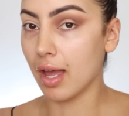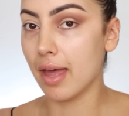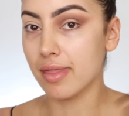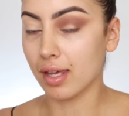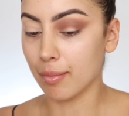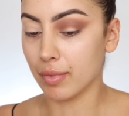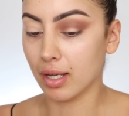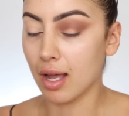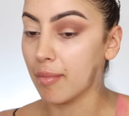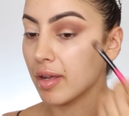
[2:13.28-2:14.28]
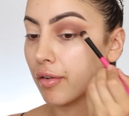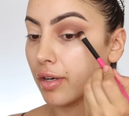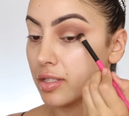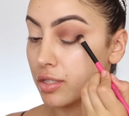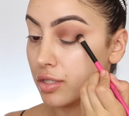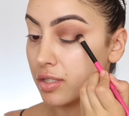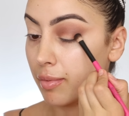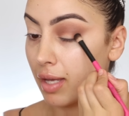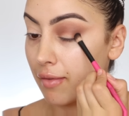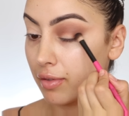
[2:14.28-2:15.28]
and then I'm going to cut my crease just so
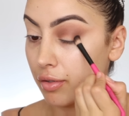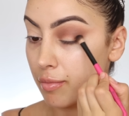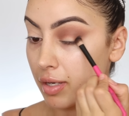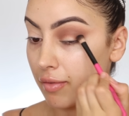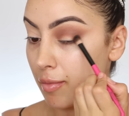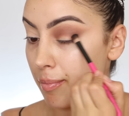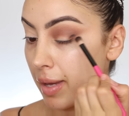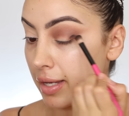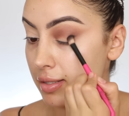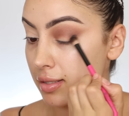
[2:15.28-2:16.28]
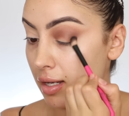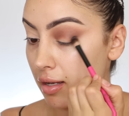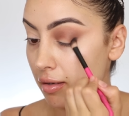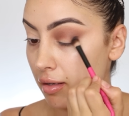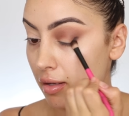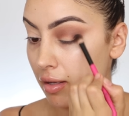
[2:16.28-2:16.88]
we have a little bit of a base down.